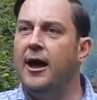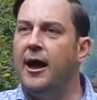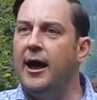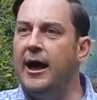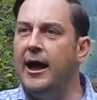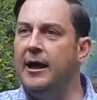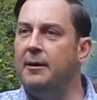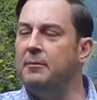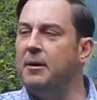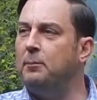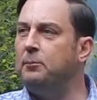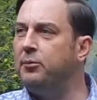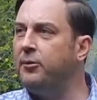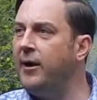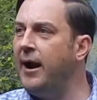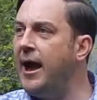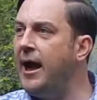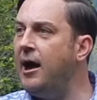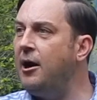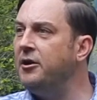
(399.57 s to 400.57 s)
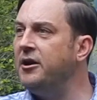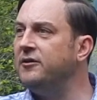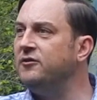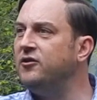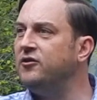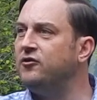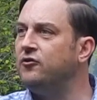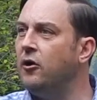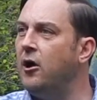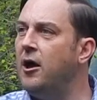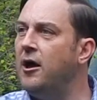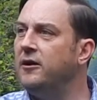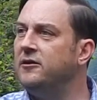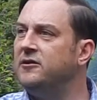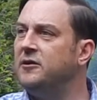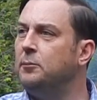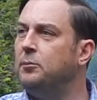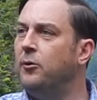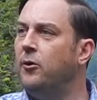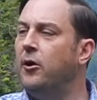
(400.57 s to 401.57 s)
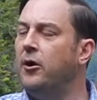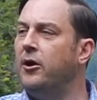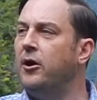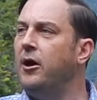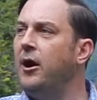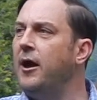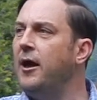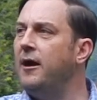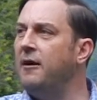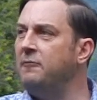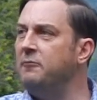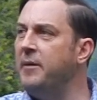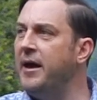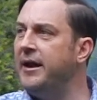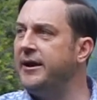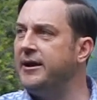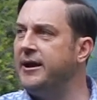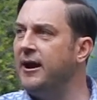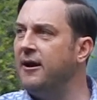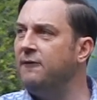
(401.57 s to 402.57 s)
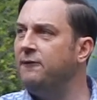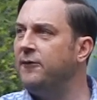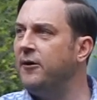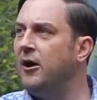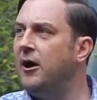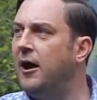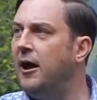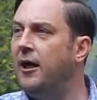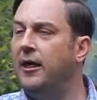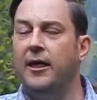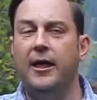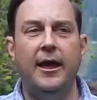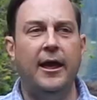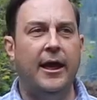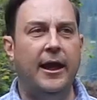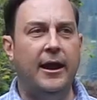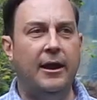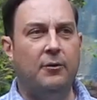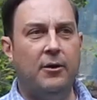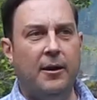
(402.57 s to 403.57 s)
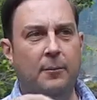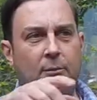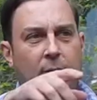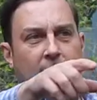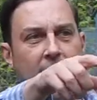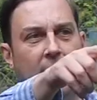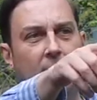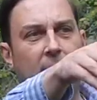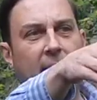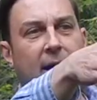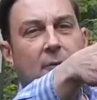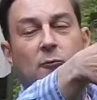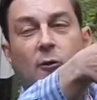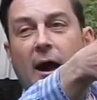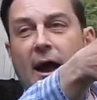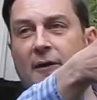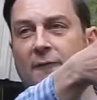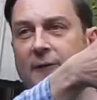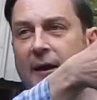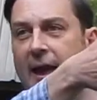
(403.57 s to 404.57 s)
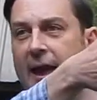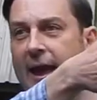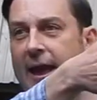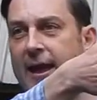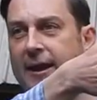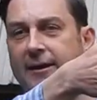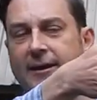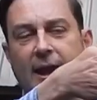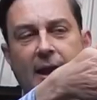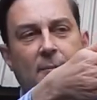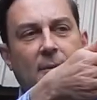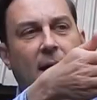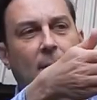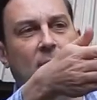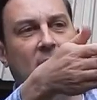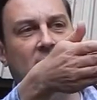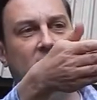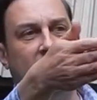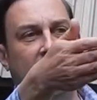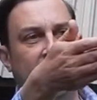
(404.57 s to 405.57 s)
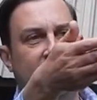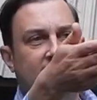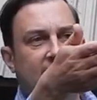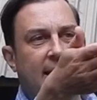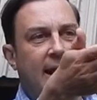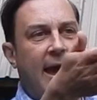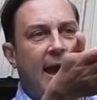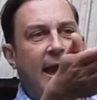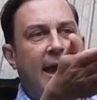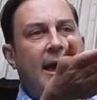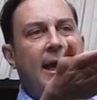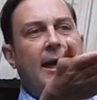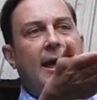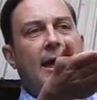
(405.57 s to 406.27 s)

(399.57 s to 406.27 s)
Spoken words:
I am a proud and strong supporter of Medicare for All. And I want to point out my wife, Ann, came up with me today.